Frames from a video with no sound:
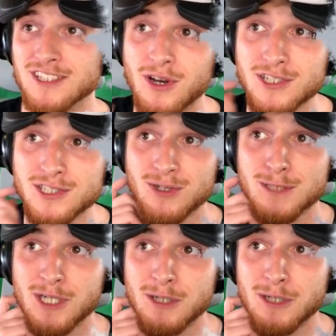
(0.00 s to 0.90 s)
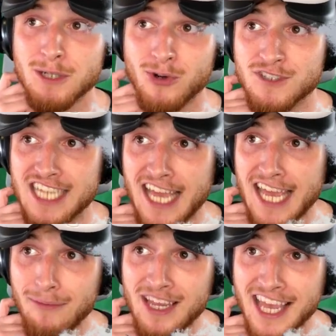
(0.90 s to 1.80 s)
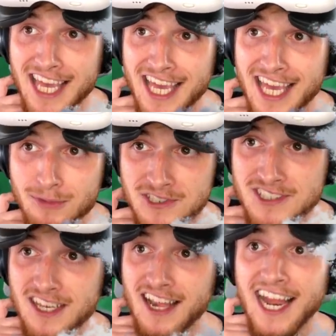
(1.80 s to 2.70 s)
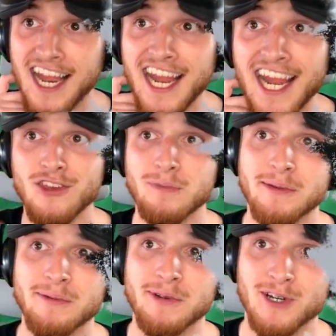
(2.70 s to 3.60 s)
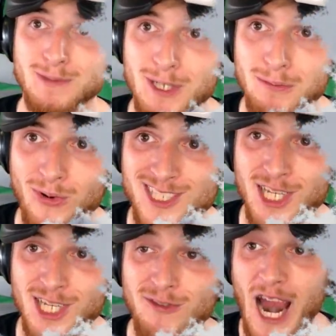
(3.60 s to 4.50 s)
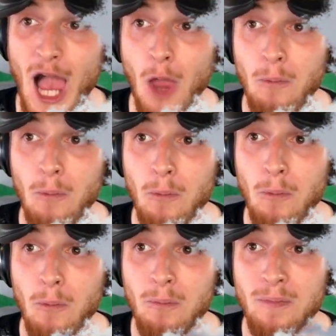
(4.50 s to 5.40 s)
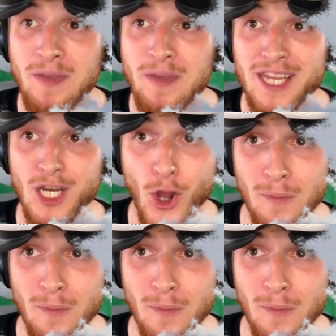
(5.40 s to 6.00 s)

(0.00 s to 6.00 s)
You also earn spirit points for taming animals, and you'll be able to earn spirit points for helping nomads.